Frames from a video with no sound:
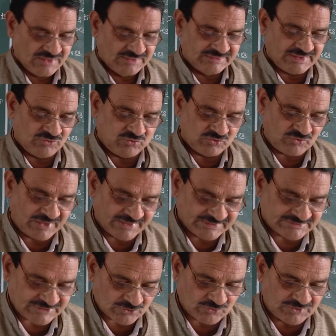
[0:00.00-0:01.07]
Then what
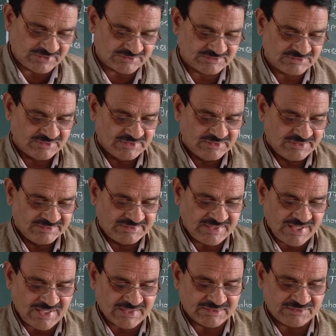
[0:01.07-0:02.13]
is succulents? They
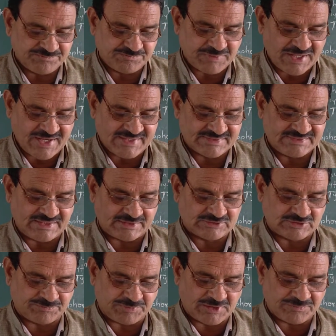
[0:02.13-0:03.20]
are the plants that
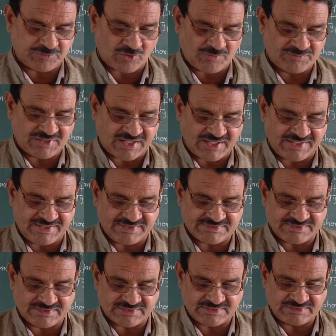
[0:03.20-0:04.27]
suffer from dryness
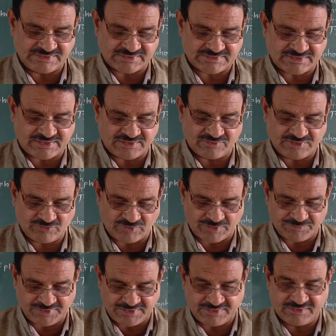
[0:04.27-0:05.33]
in external
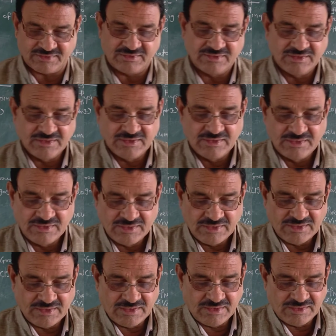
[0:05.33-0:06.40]
environment.
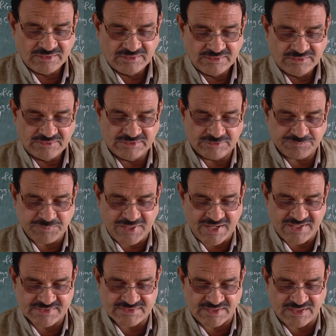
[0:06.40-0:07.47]
These
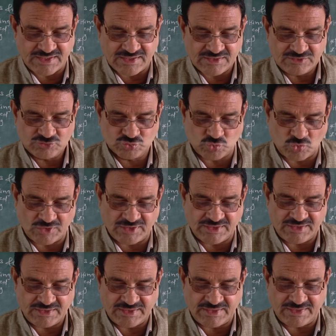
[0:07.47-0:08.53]
plants are swollen
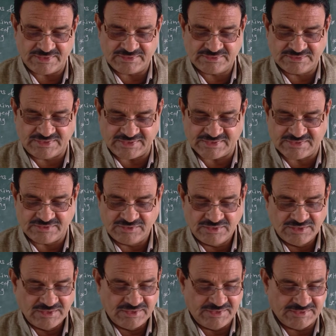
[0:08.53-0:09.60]
and thick,
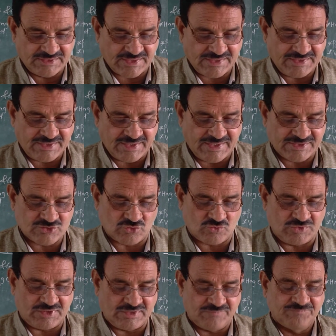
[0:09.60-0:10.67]
leathery and
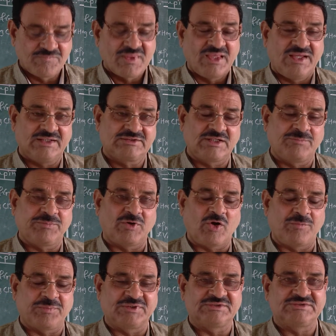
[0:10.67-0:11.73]
succulent. Example:
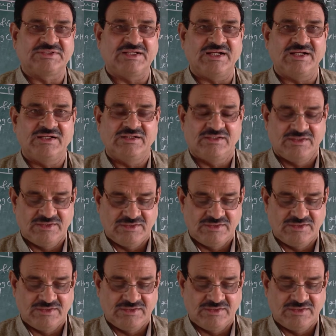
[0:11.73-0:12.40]
Opuntia,